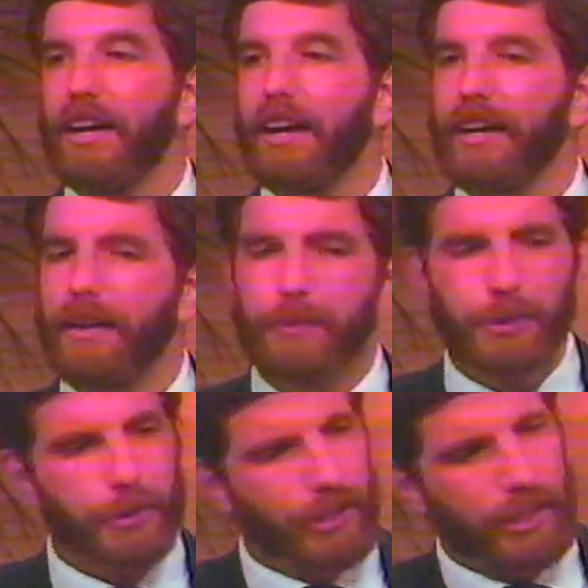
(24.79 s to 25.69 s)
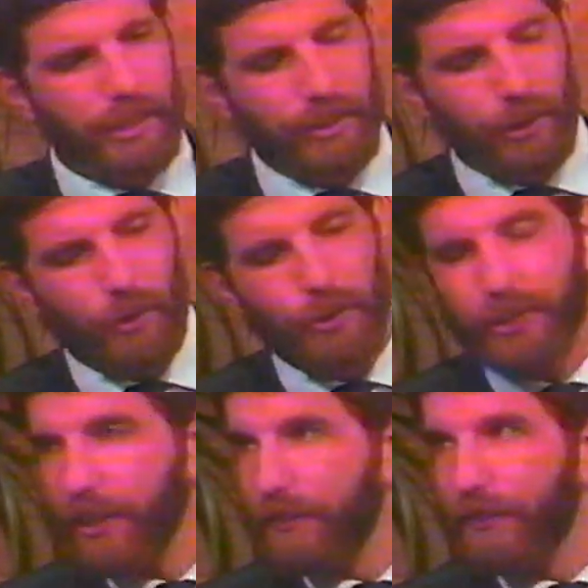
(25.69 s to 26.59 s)
And he was sitting in the
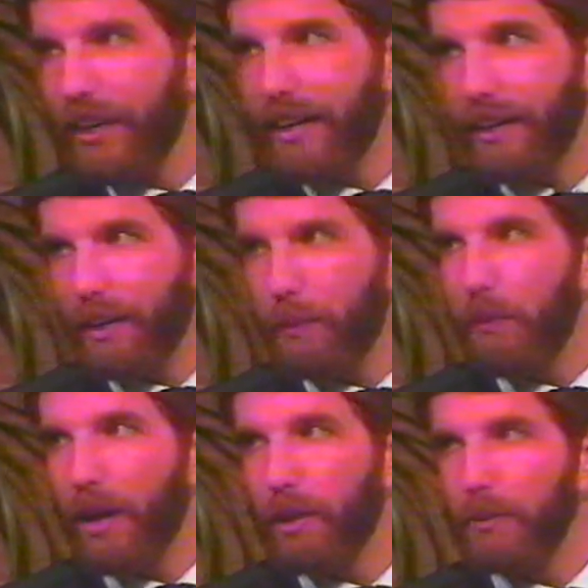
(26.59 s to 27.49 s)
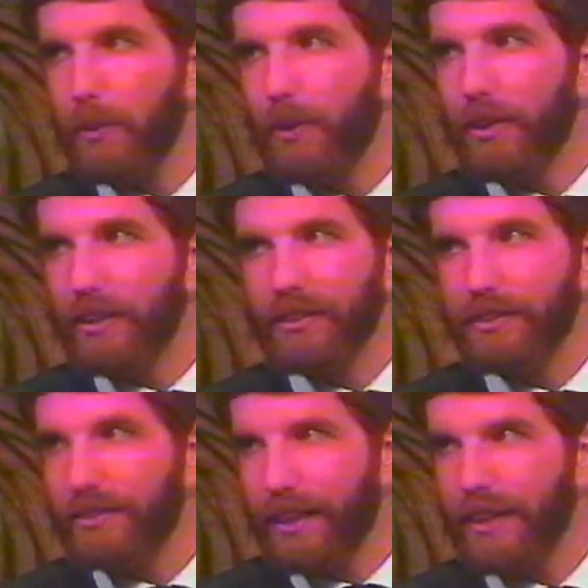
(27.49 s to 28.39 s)
corner and reading a well-worn
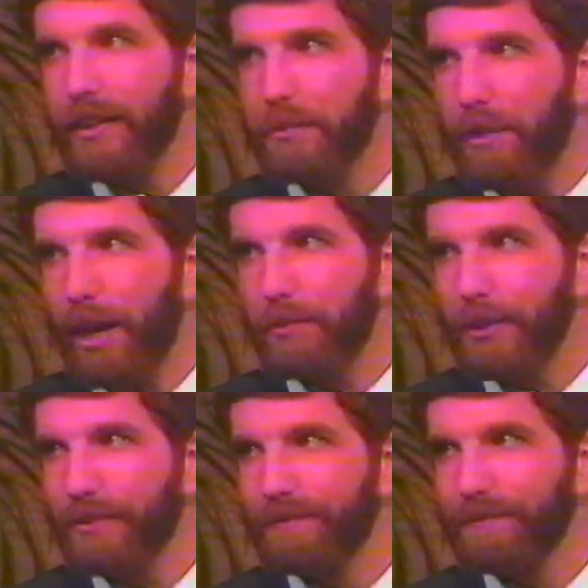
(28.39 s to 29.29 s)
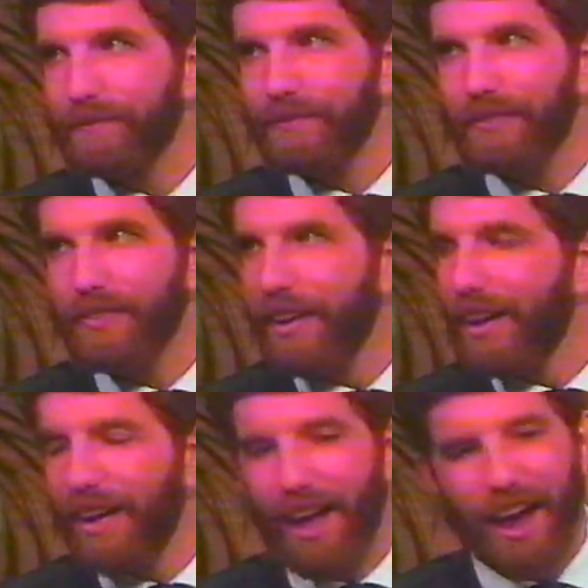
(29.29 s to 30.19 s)
Gideon Bible.
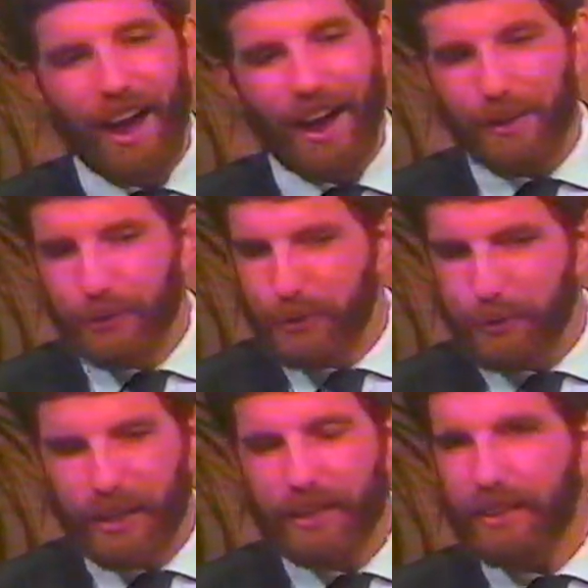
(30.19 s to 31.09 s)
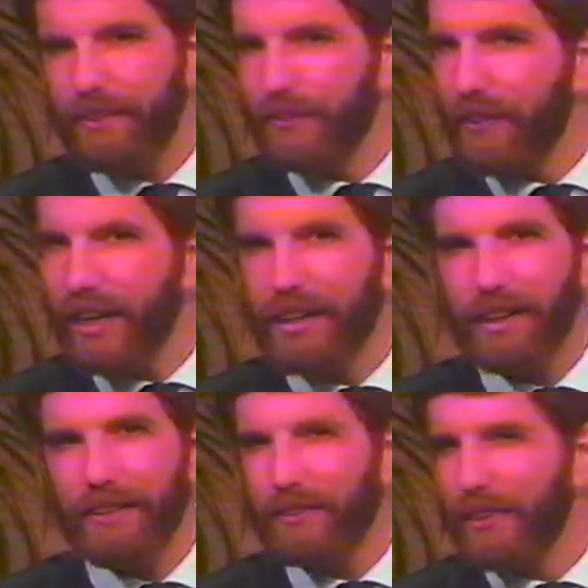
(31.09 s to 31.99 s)
And he was reading it and reading
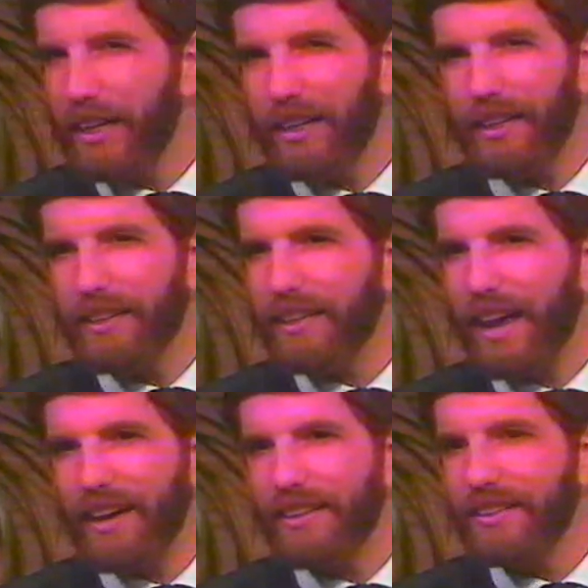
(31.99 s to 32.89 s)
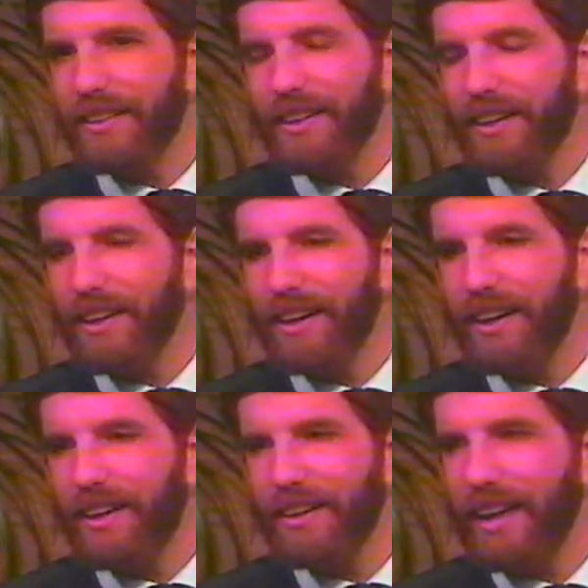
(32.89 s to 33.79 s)
it and reading it and
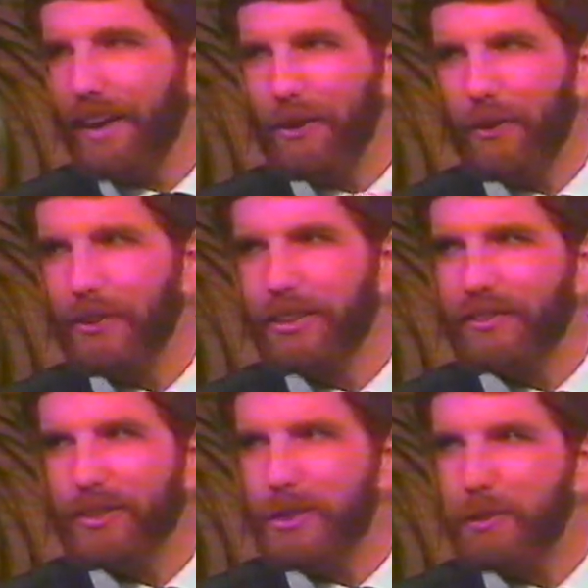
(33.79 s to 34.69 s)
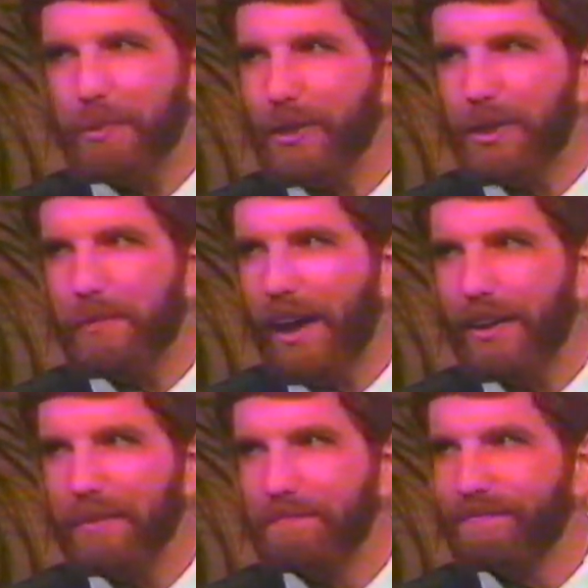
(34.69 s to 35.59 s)
had a whole different spirit about
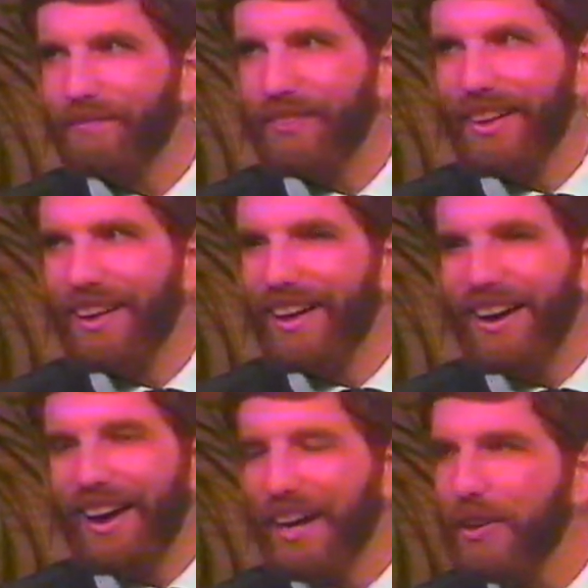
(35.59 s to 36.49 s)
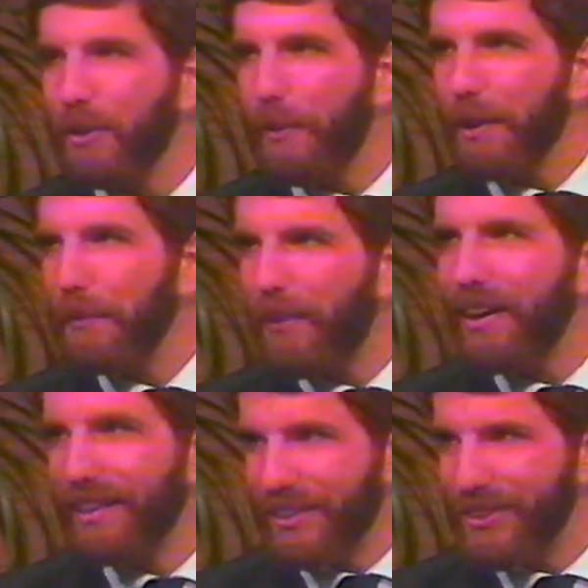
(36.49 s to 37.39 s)
him. I didn't know what it
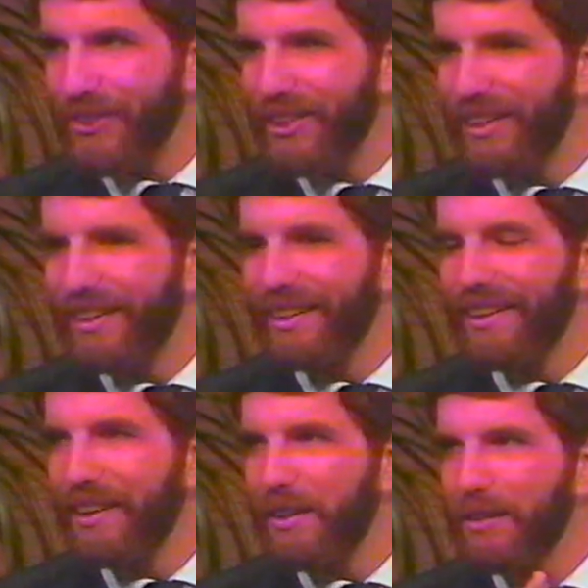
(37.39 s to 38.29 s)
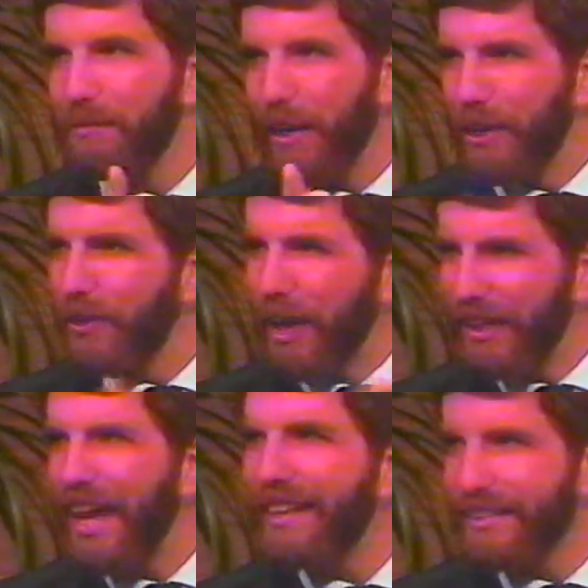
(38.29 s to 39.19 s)
was, but I knew I
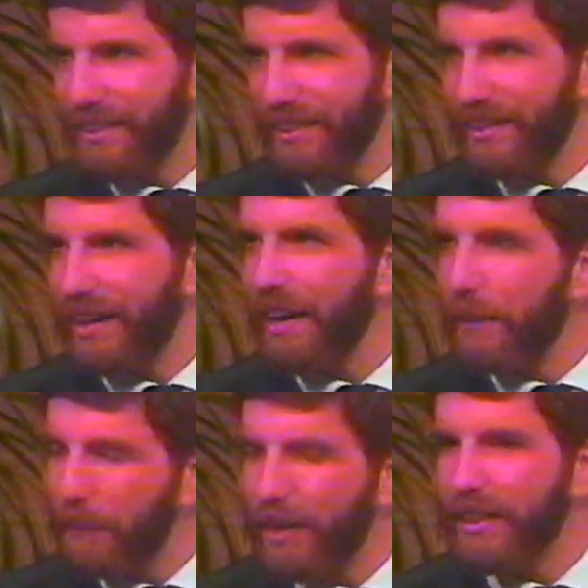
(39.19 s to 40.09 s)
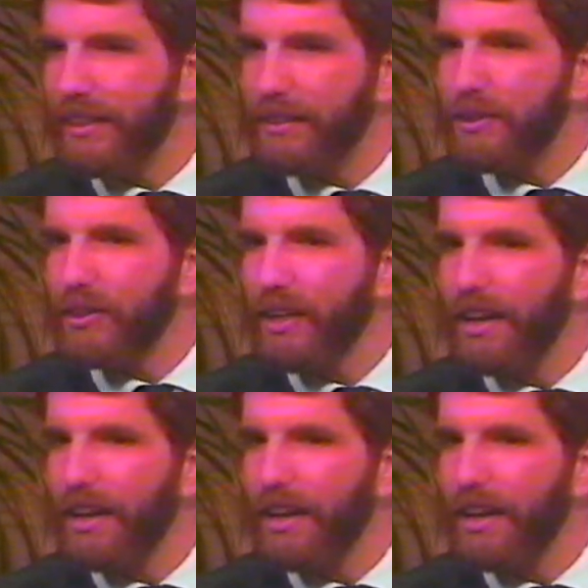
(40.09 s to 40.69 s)
liked it and I wanted it.